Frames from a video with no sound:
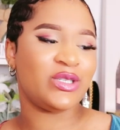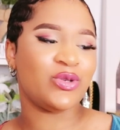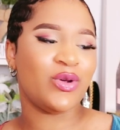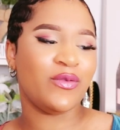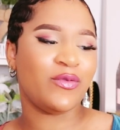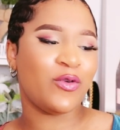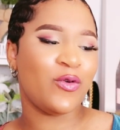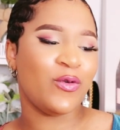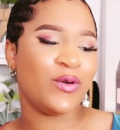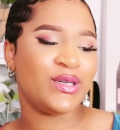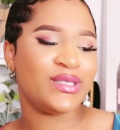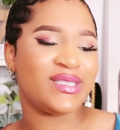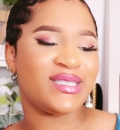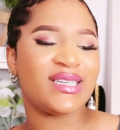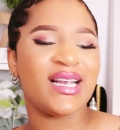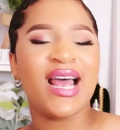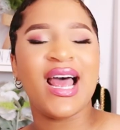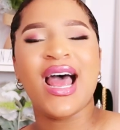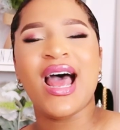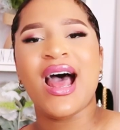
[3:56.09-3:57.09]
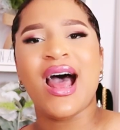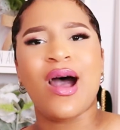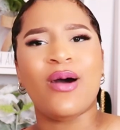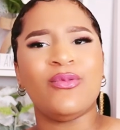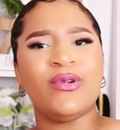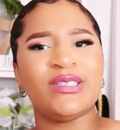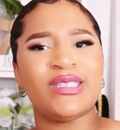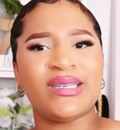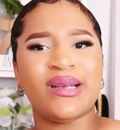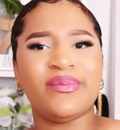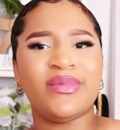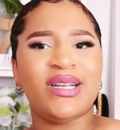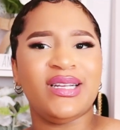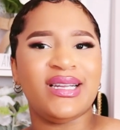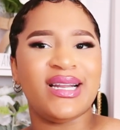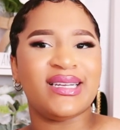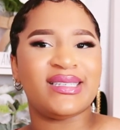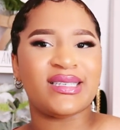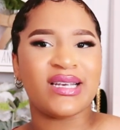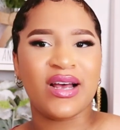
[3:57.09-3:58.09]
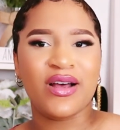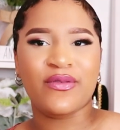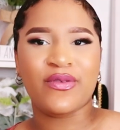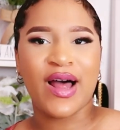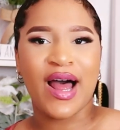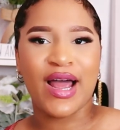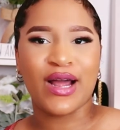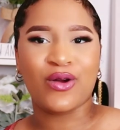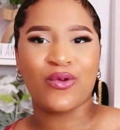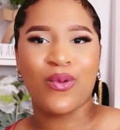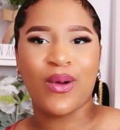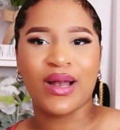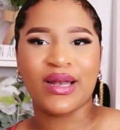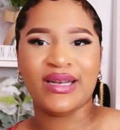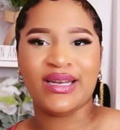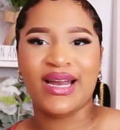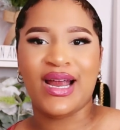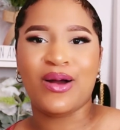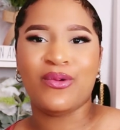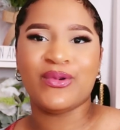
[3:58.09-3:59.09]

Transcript: So of course I want something that's of high quality.